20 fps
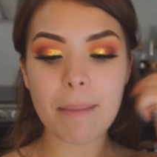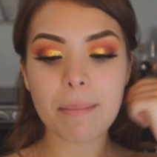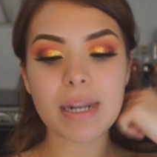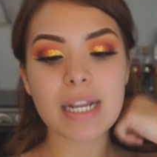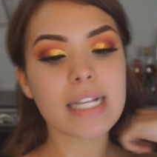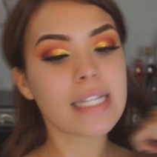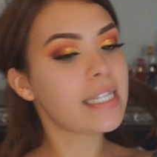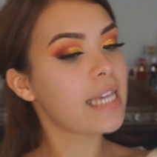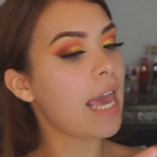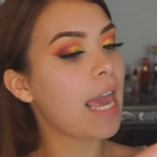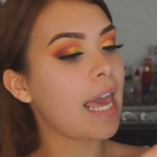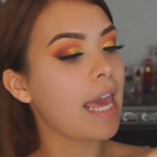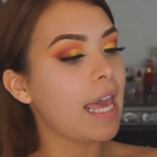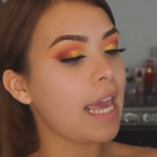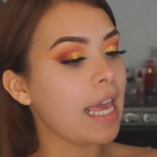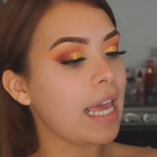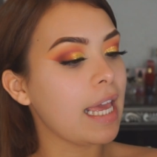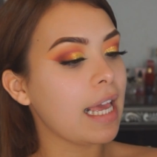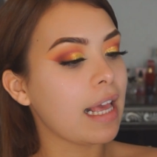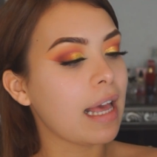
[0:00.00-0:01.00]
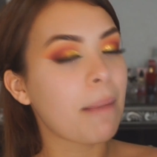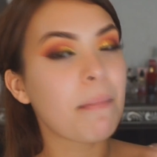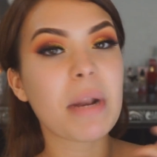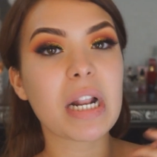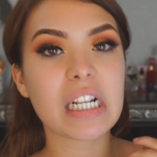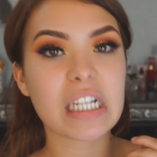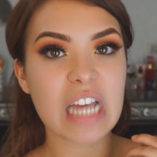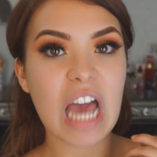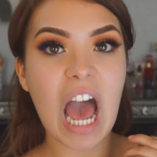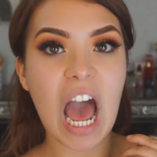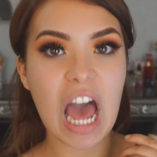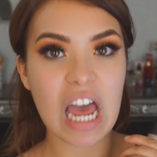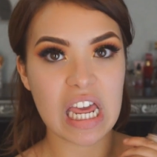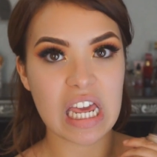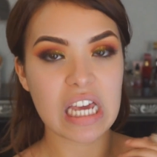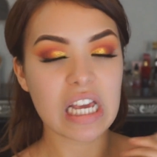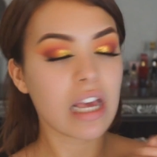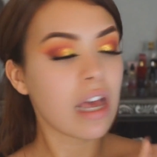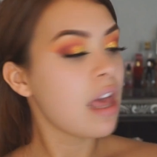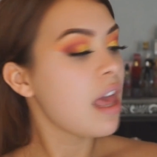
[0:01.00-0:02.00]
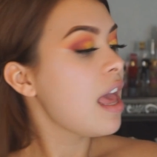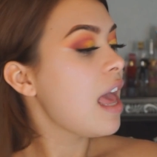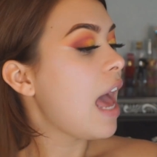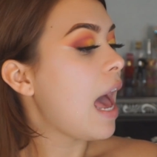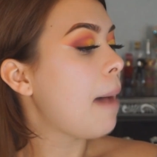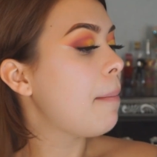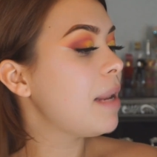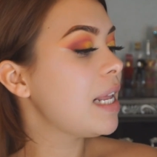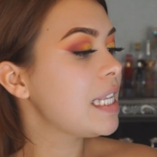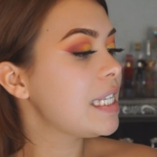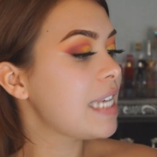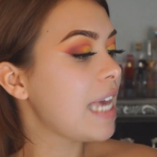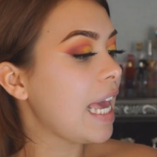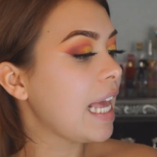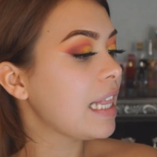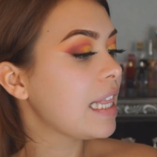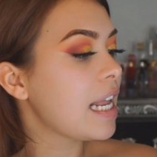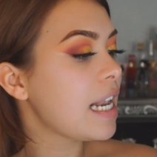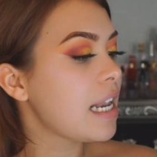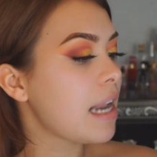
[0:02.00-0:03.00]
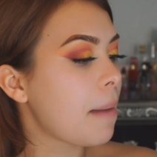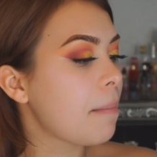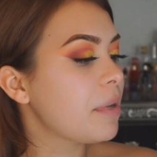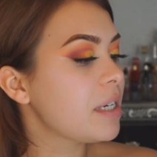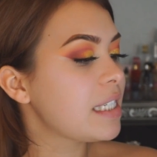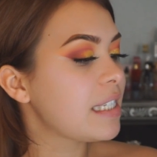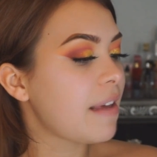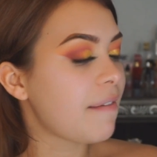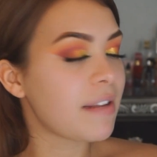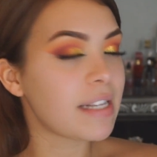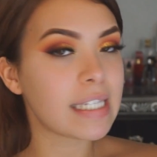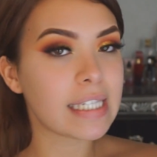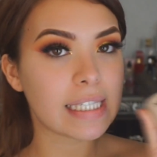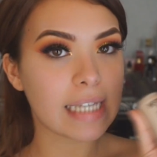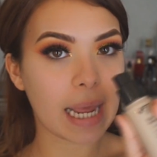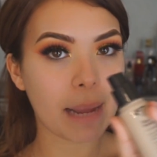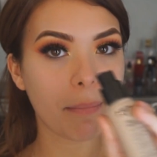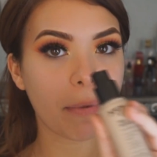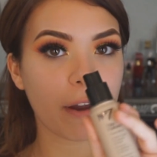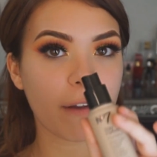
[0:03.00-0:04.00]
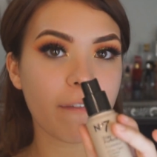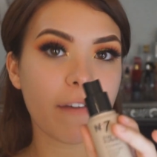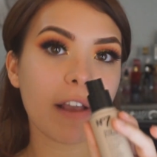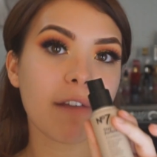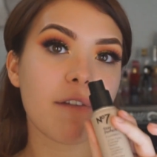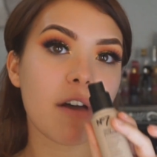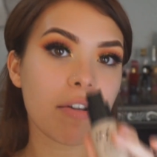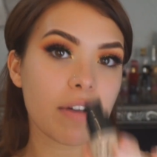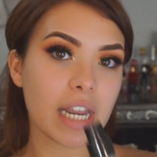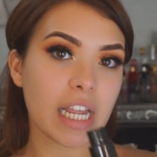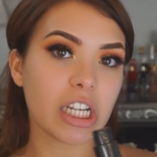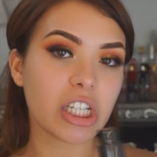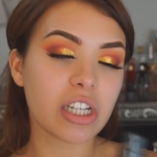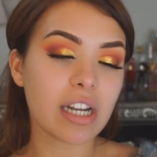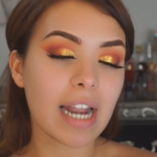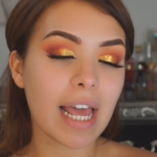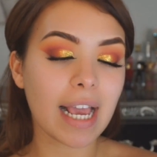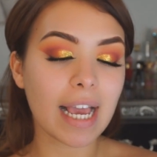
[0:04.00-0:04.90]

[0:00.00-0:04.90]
I'm gonna take the number 7 Stay Perfect foundation.